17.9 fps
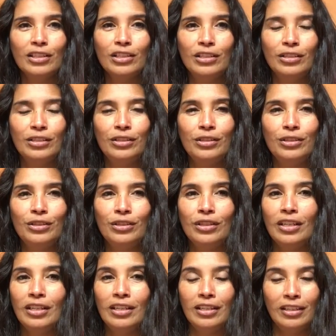to
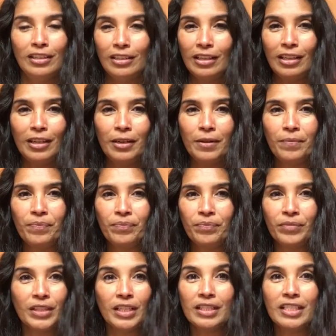
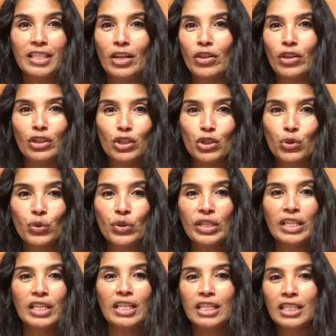um, cut down the
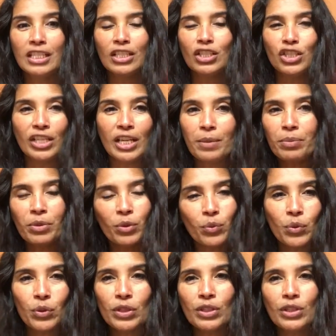tree, to shape the
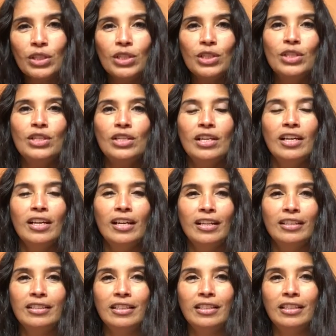wood,
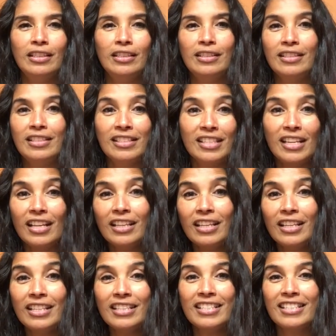to sell
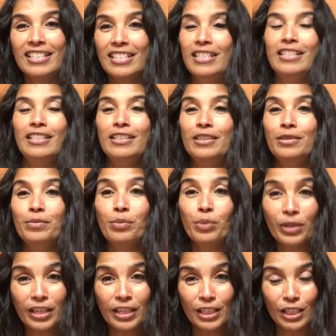it, to
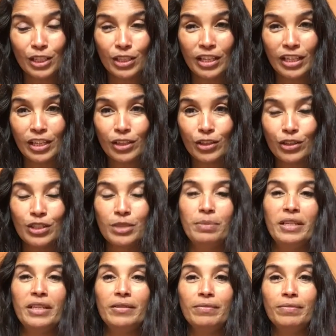bring it here to
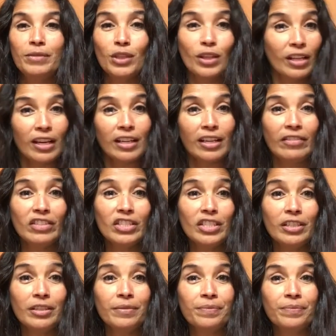me so that I could have a
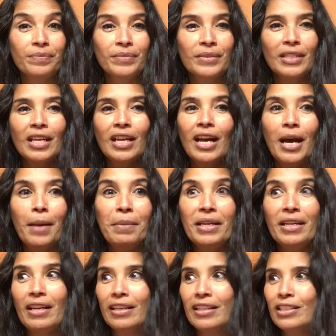chair. I
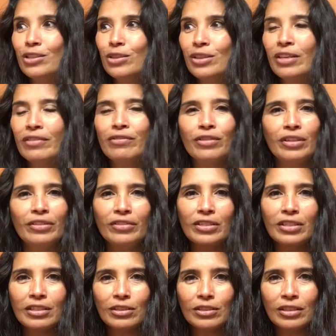mean, I could do that for every
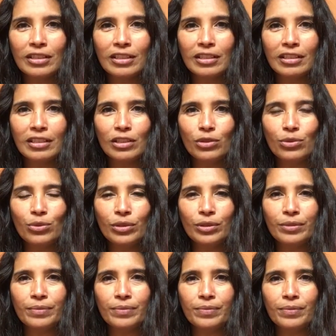single thing in this
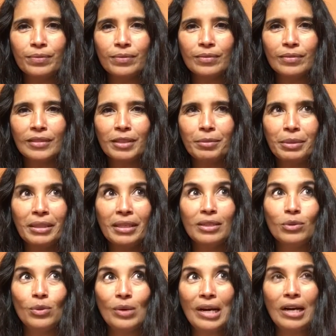room and be
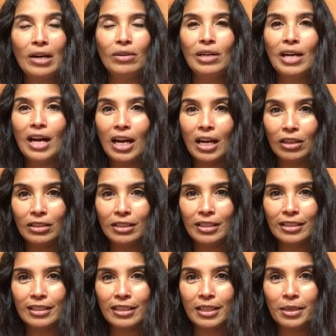like, wow, how
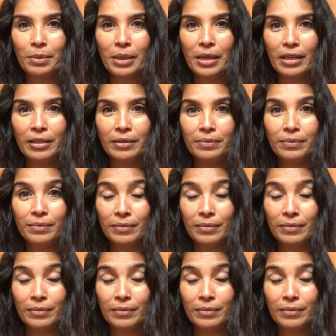lucky am I? You